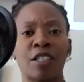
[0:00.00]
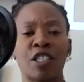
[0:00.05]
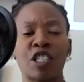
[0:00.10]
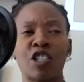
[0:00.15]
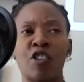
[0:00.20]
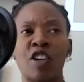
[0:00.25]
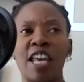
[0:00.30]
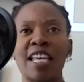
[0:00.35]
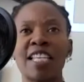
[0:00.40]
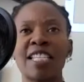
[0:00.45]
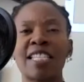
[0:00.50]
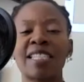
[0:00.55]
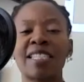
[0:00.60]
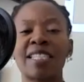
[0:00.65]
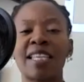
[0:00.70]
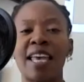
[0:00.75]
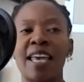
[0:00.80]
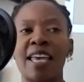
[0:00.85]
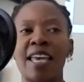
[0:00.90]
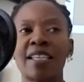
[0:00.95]
So that's
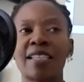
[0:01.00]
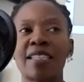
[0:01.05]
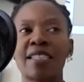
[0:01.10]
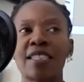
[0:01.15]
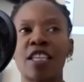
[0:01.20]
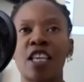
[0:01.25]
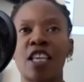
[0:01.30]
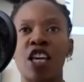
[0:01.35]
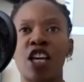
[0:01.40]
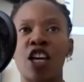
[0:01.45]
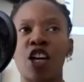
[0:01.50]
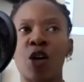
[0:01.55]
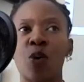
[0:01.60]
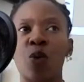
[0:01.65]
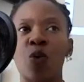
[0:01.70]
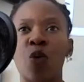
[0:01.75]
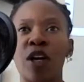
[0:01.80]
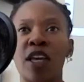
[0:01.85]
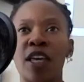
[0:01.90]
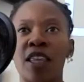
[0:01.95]
sex
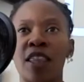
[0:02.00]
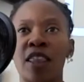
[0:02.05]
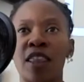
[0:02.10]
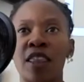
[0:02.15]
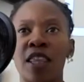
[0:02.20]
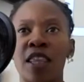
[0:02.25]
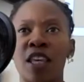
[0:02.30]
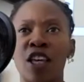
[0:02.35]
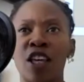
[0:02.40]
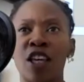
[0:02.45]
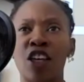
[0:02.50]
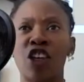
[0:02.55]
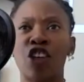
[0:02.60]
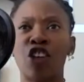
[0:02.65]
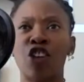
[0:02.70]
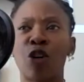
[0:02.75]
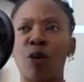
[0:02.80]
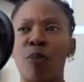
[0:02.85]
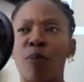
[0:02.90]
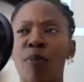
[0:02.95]
with
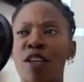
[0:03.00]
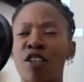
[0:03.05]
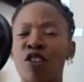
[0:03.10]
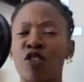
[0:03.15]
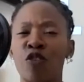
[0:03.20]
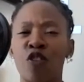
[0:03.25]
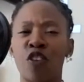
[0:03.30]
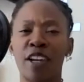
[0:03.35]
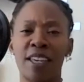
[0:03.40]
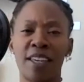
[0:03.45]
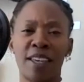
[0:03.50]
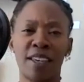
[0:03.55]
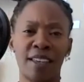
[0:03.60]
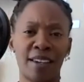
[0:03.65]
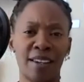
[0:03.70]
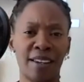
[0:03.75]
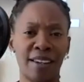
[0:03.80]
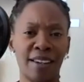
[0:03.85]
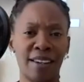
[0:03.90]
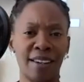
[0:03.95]
your best friend,